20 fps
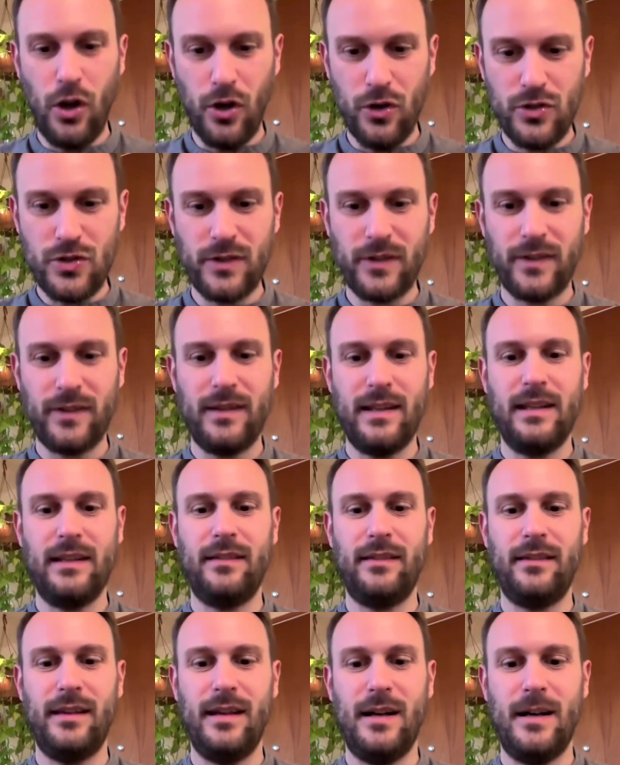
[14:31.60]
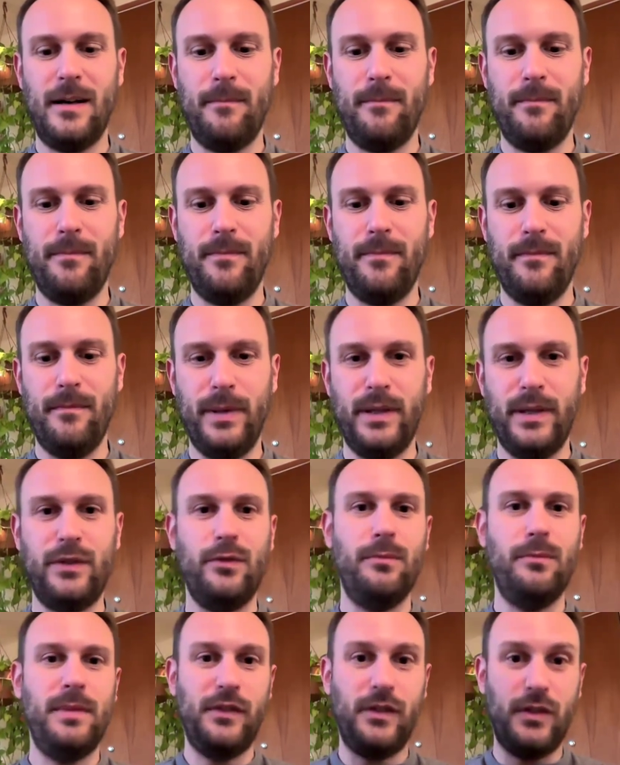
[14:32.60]
consciousness,
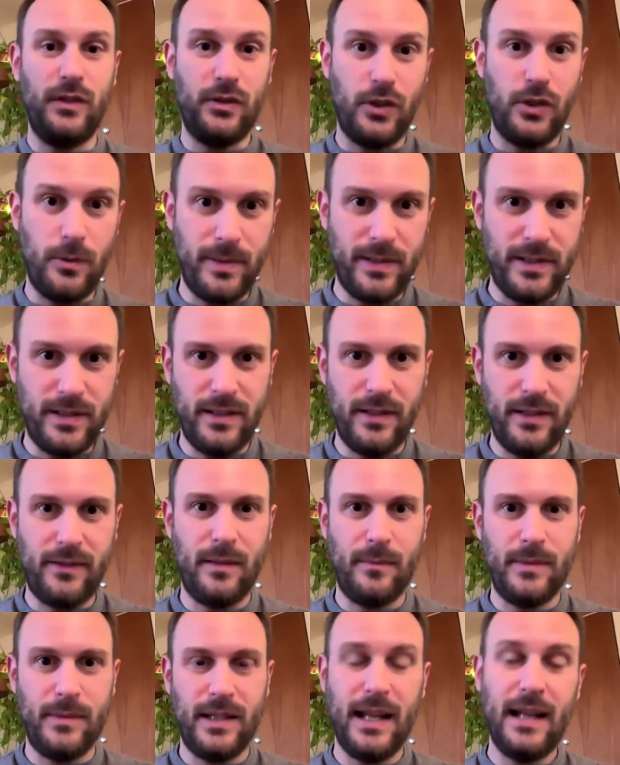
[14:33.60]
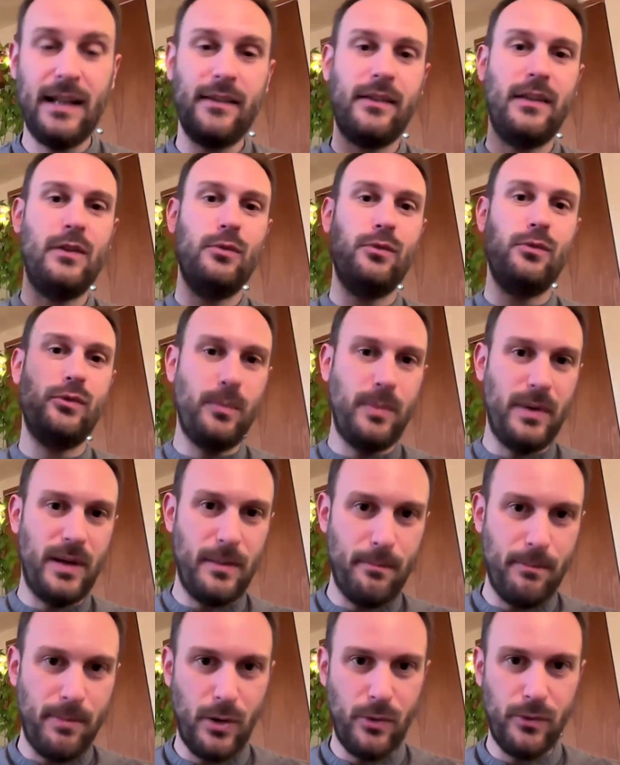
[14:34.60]
but you misinterpret it as something else and you
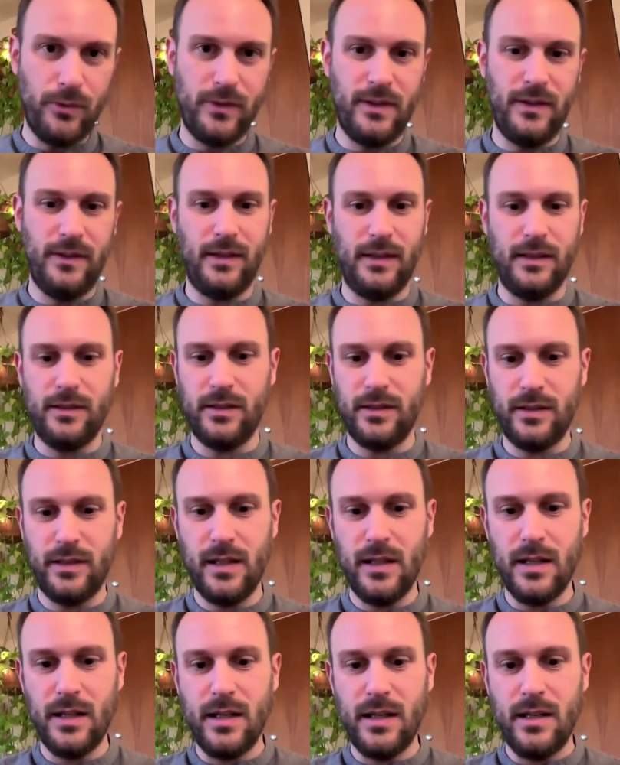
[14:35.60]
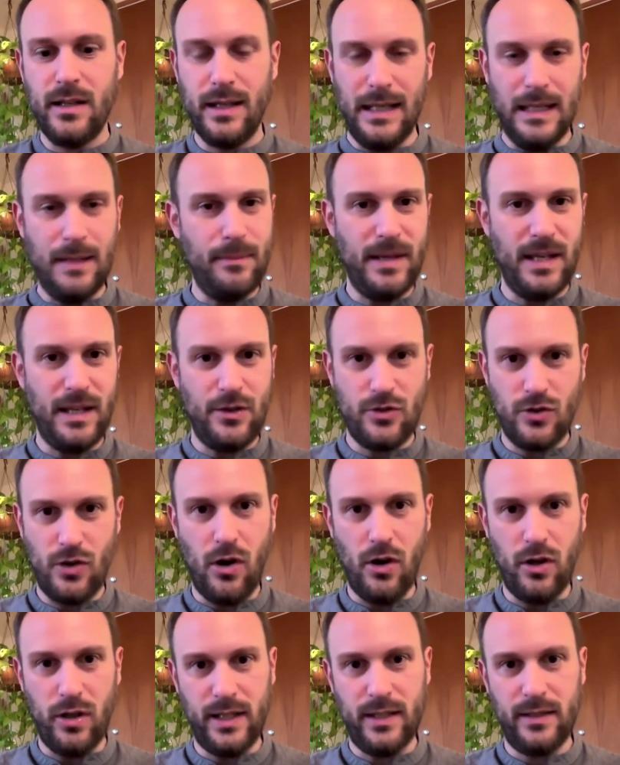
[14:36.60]
superimpose this other image
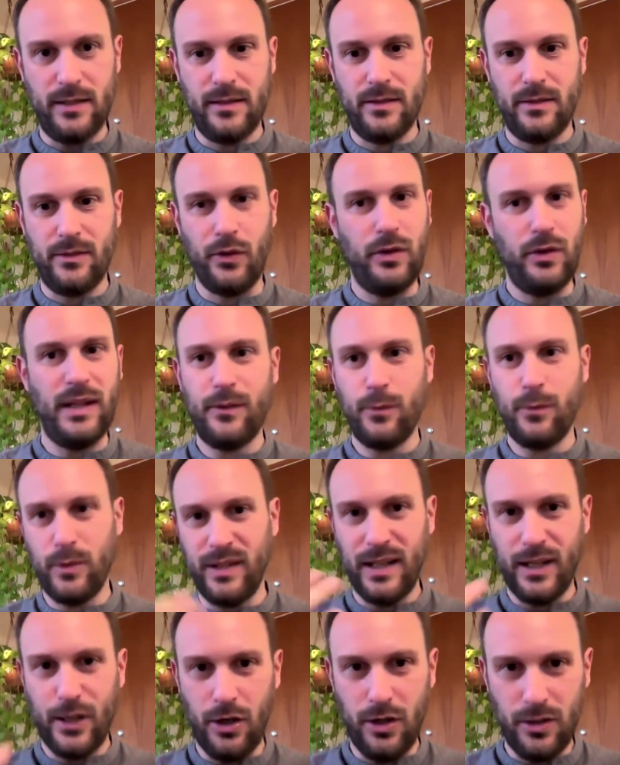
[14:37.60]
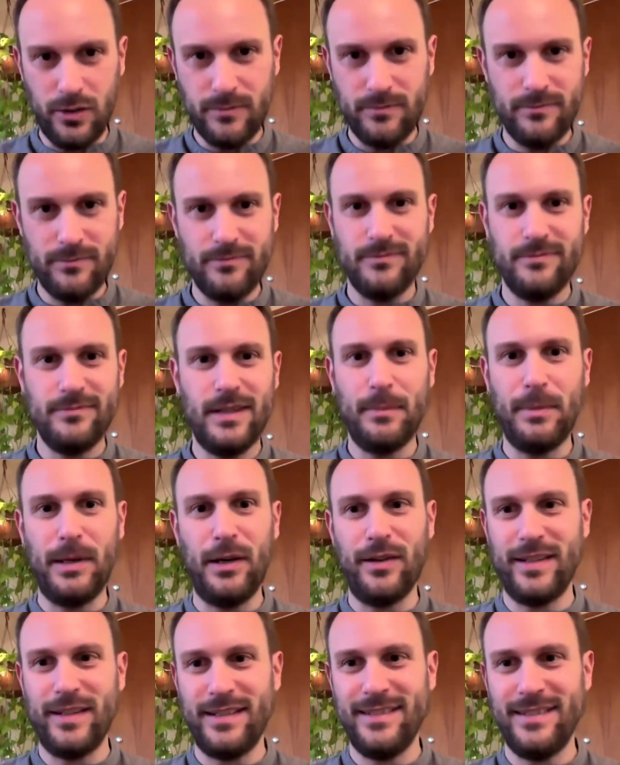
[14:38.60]
on it. So that's what I got.
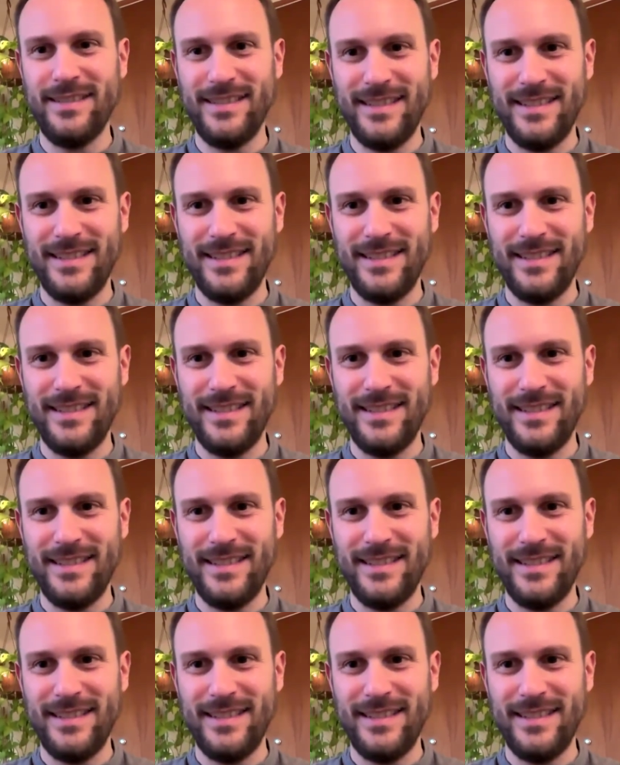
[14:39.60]
about it.